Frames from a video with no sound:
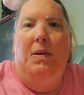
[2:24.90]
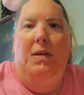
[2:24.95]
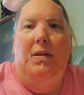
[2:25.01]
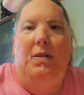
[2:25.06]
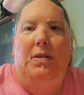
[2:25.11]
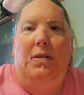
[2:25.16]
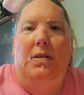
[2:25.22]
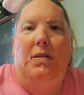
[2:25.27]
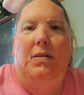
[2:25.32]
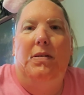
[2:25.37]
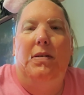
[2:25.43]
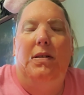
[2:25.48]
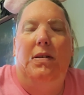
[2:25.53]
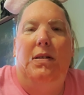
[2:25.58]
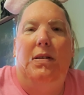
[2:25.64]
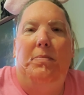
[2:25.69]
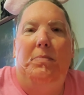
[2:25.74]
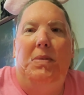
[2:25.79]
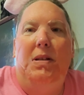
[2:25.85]
Pandora's
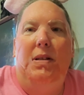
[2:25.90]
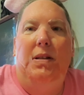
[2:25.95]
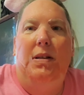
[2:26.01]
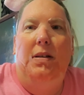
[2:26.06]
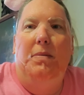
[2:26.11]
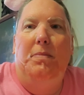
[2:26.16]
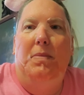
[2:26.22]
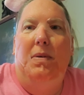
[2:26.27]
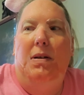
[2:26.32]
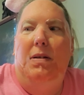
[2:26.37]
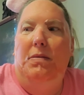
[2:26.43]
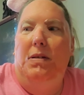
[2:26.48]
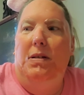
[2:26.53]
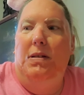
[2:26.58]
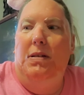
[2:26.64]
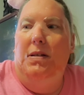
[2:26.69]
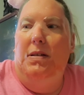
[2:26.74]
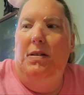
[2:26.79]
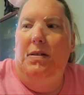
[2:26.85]
looking at me like, Ma,
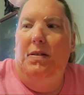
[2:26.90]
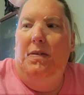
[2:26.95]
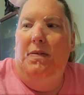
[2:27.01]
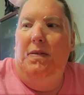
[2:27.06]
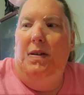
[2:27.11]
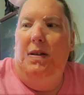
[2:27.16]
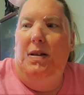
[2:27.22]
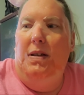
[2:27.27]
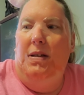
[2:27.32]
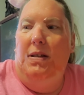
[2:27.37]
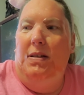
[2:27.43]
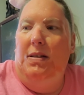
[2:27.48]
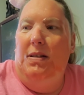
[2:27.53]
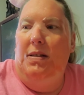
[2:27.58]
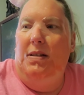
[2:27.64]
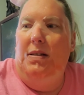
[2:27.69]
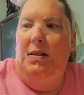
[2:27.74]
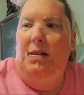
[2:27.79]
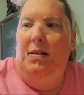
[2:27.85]
what's on your
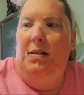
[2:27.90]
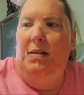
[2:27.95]
face?